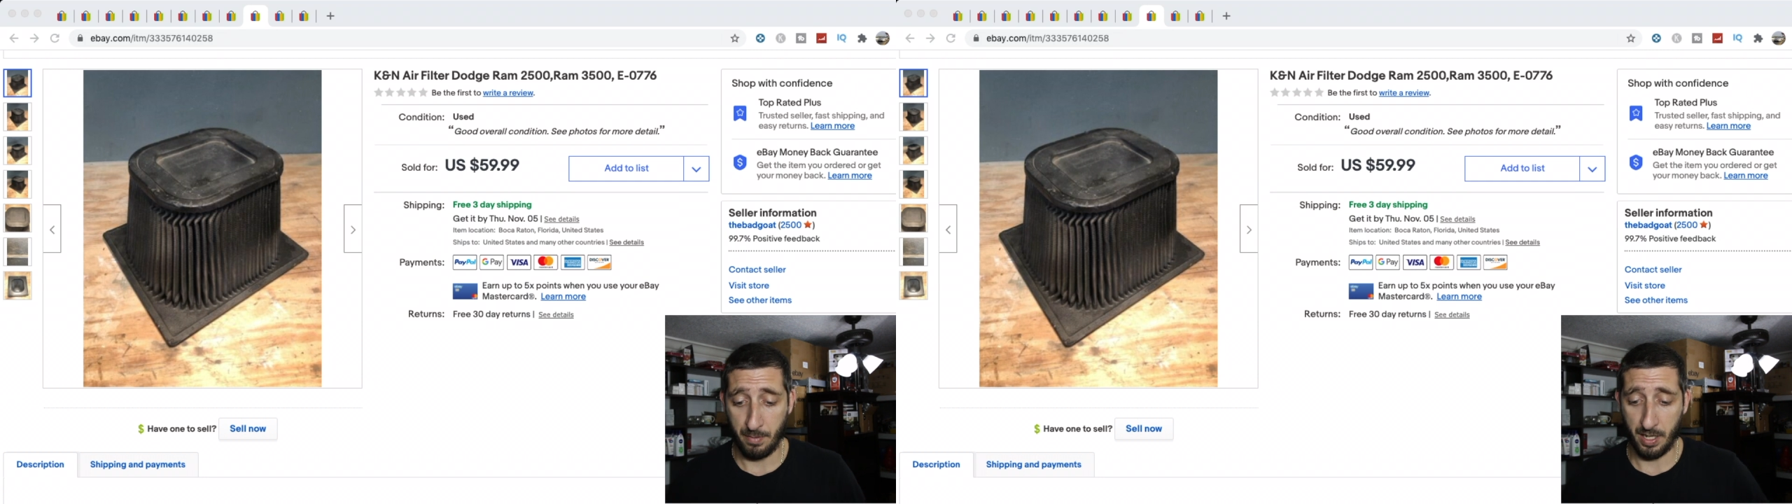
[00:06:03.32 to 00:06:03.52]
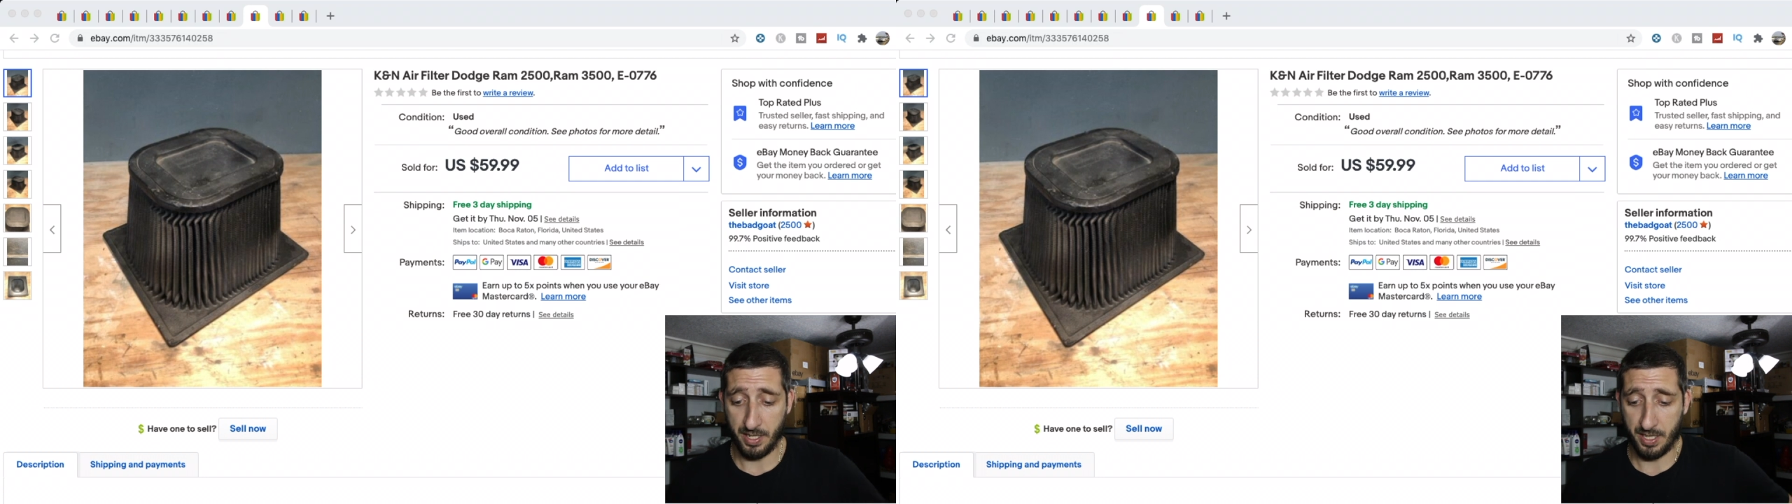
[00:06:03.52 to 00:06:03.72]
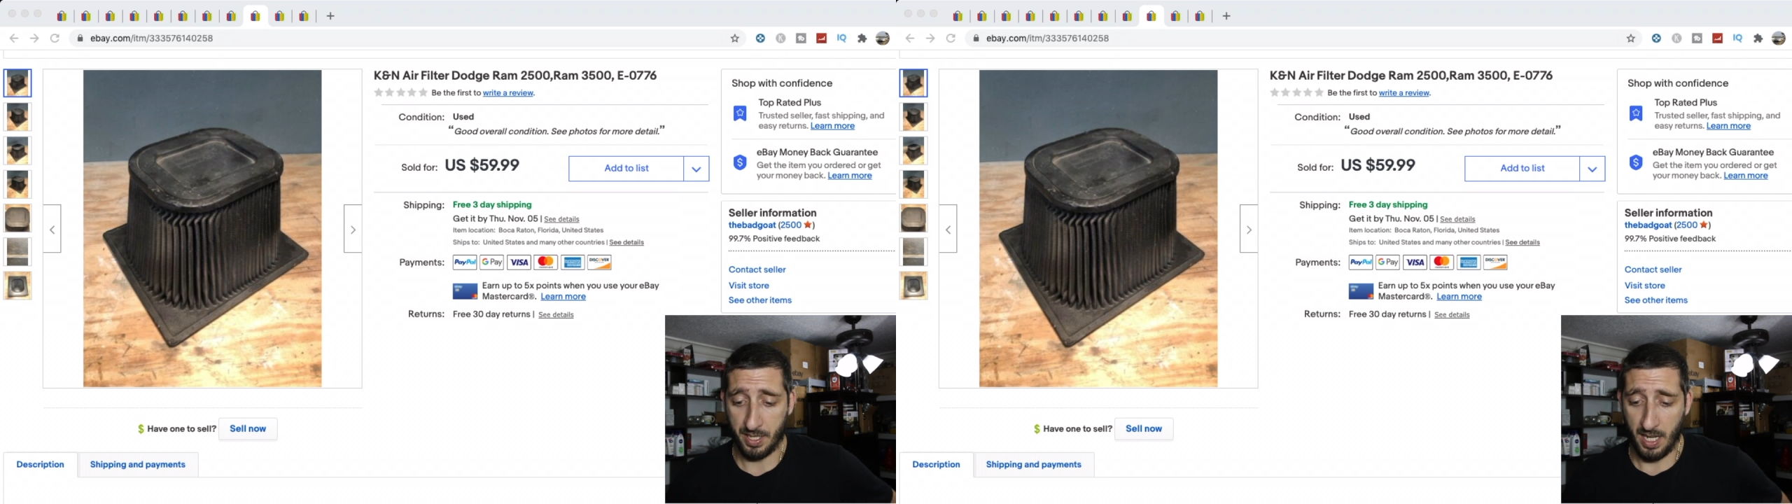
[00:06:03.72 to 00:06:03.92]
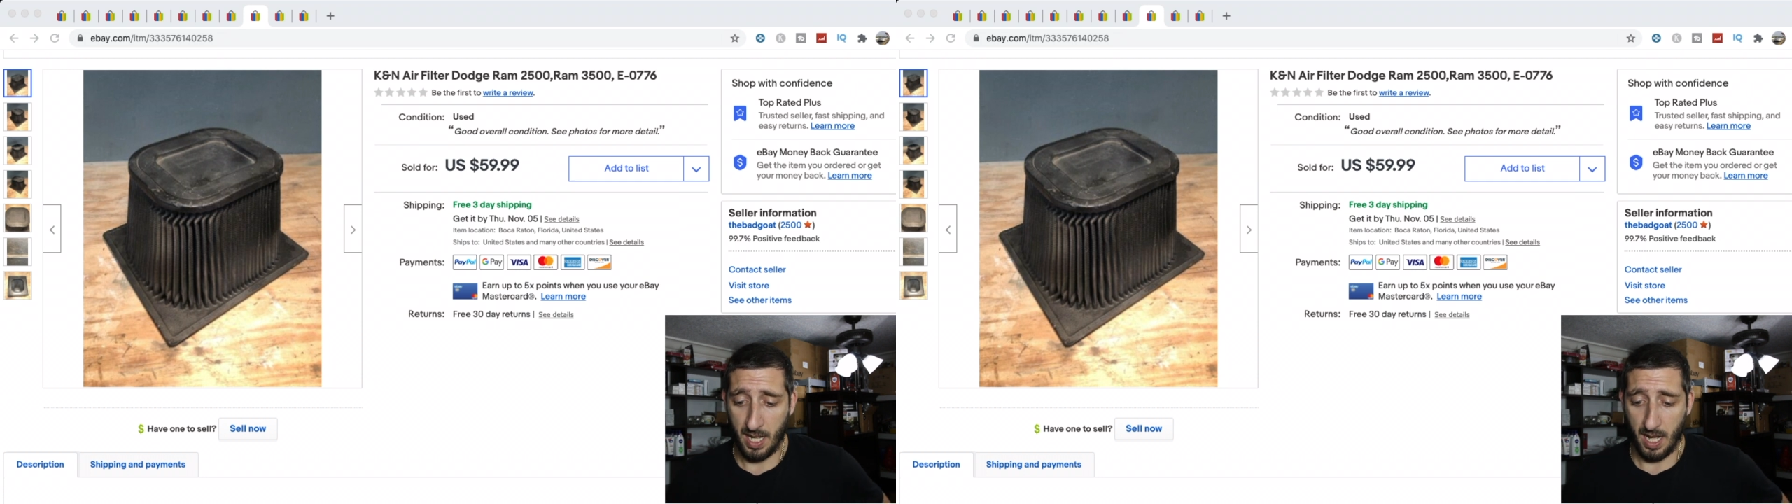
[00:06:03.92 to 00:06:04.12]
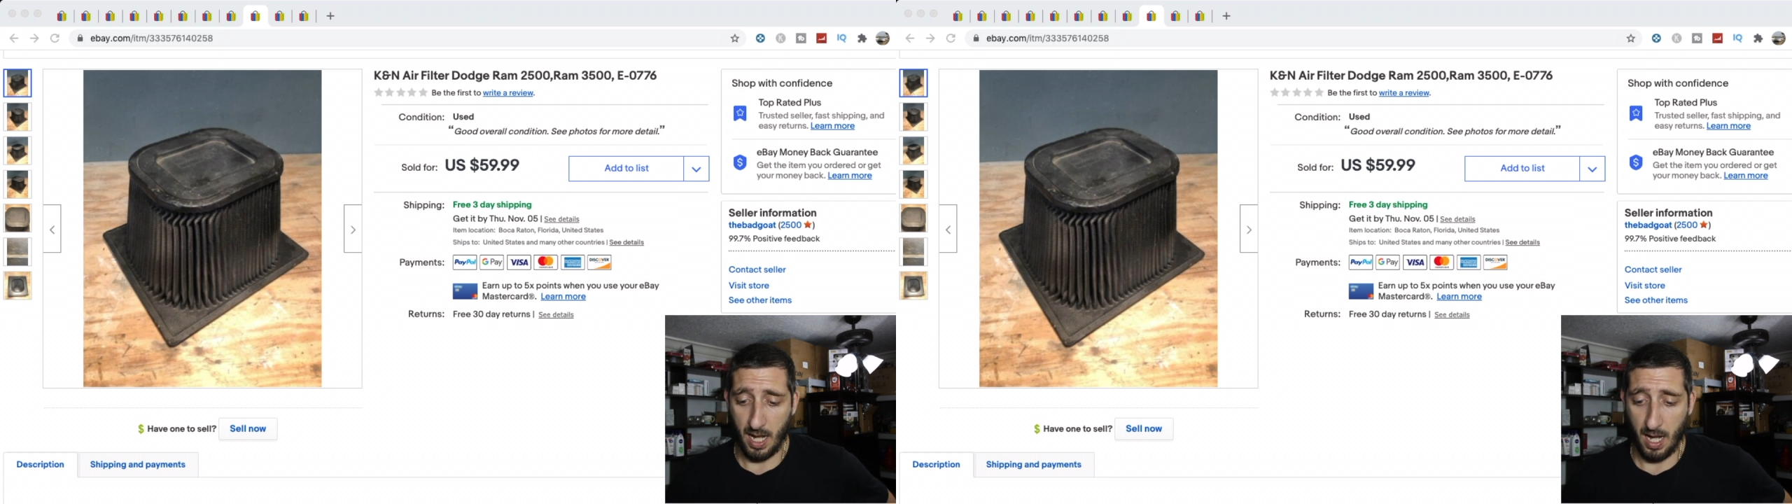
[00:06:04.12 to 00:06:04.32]
months.
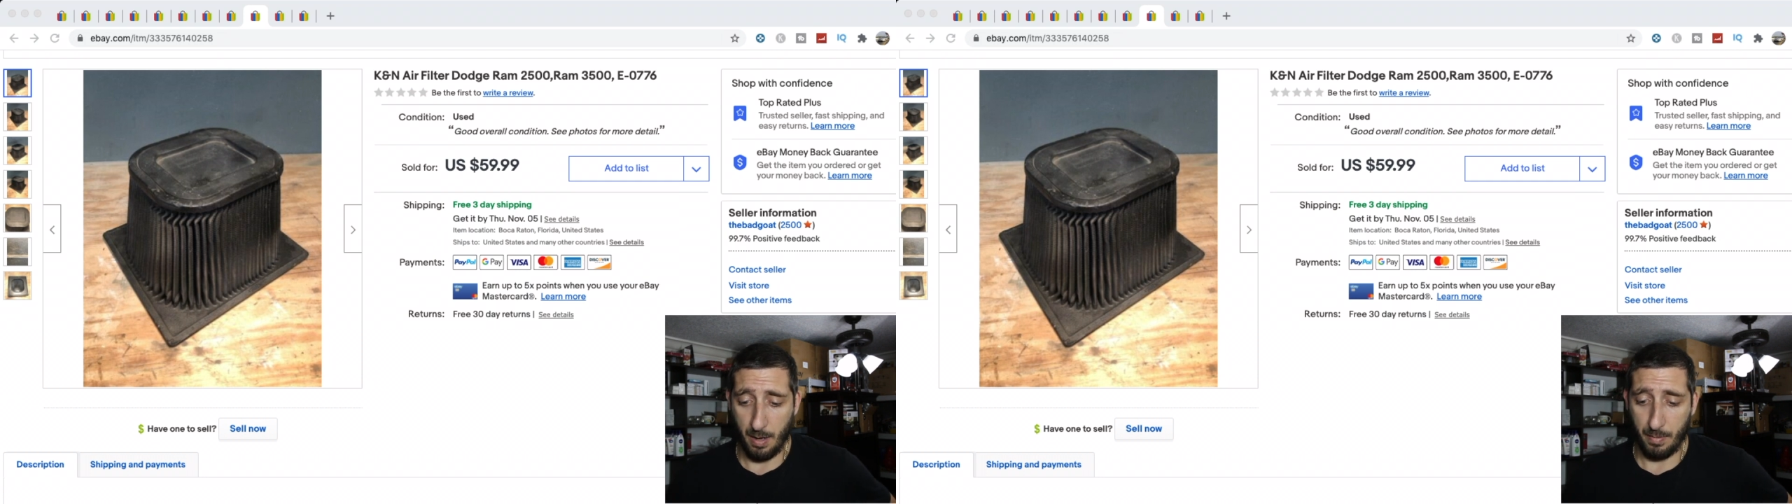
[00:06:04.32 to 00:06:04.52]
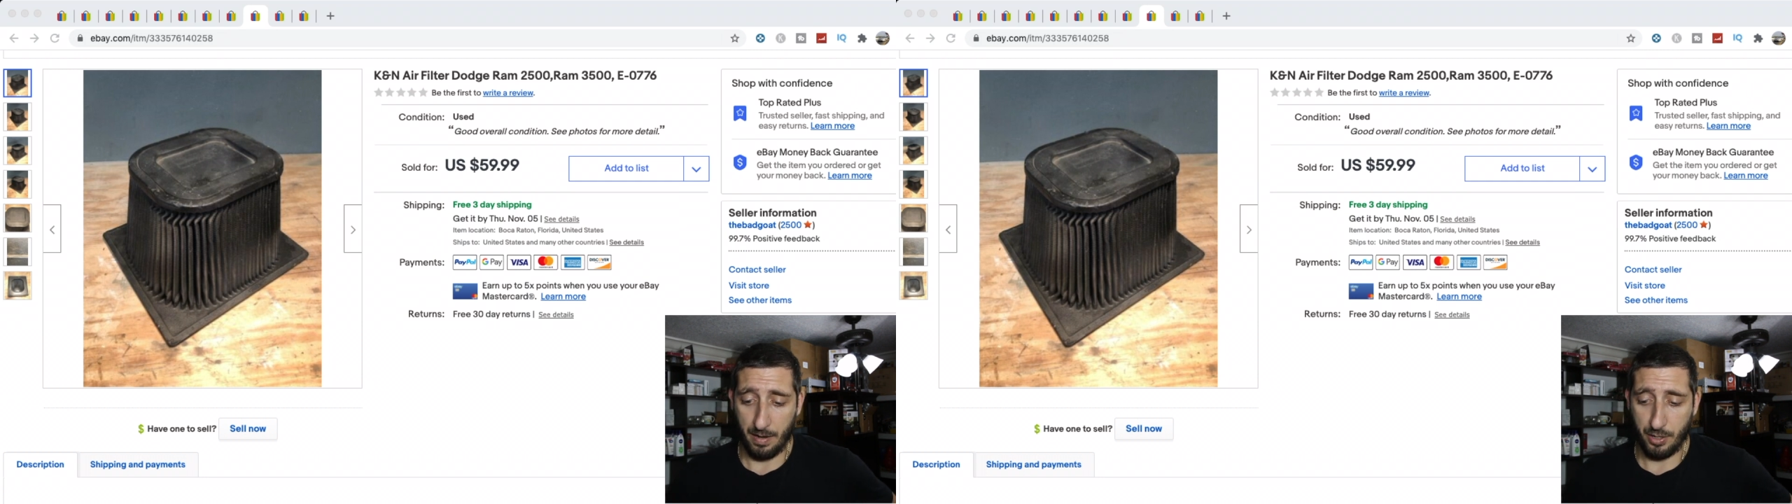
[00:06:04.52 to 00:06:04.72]
I